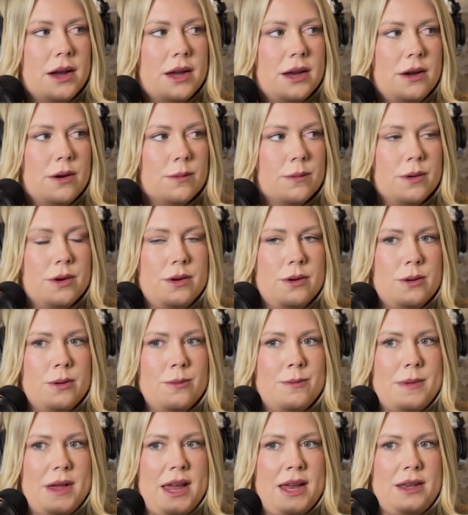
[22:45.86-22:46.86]
in a
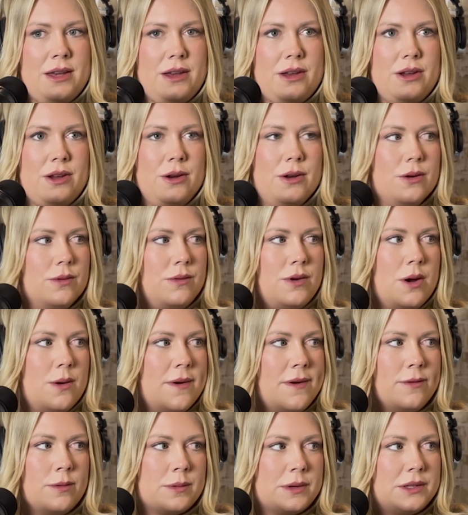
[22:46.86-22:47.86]
room and you don't know
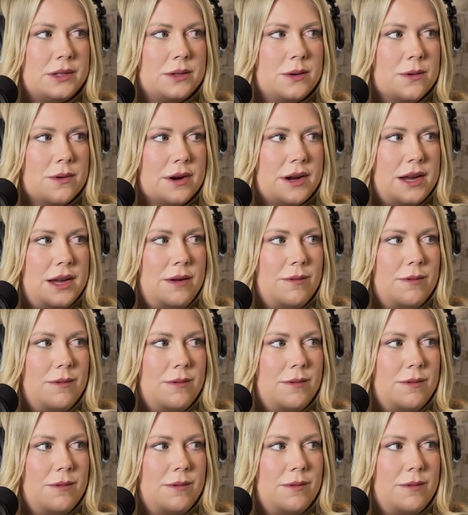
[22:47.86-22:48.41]
everyone's story.